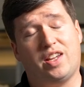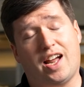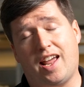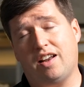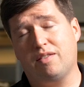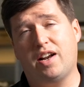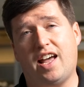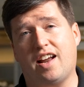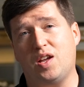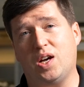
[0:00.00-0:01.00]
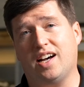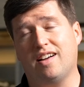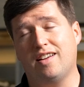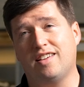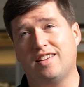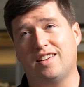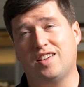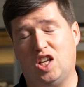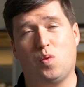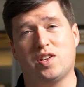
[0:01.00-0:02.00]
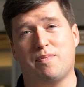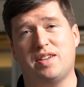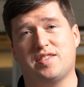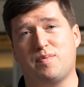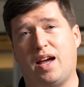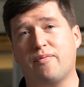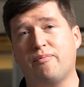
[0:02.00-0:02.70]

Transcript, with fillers: gotta hand it to my dad. He, uh, he was a businessman.